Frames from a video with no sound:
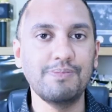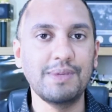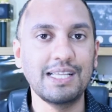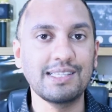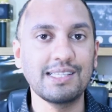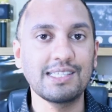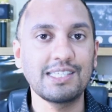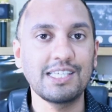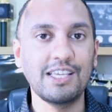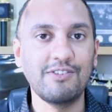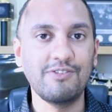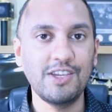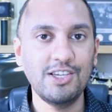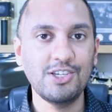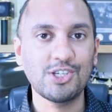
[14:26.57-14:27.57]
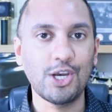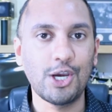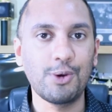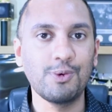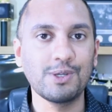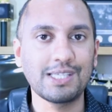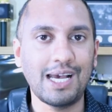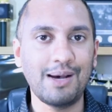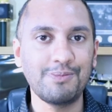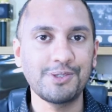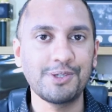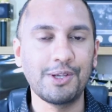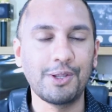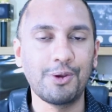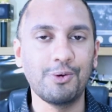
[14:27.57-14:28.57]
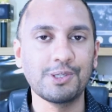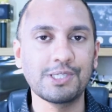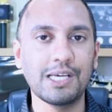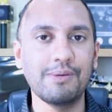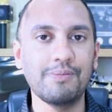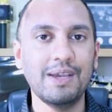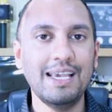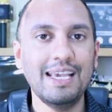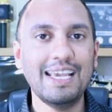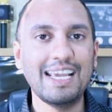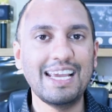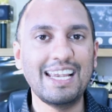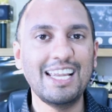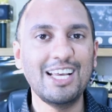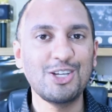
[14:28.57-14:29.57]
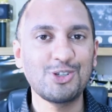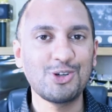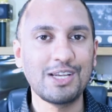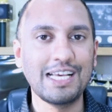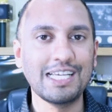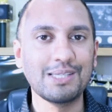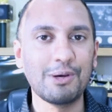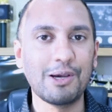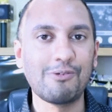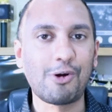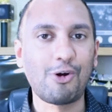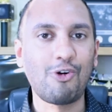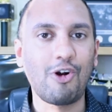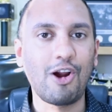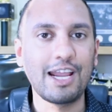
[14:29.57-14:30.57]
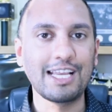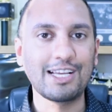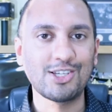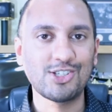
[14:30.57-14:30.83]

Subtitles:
means this TV show was absolutely awesome. It literally is a bit of a crying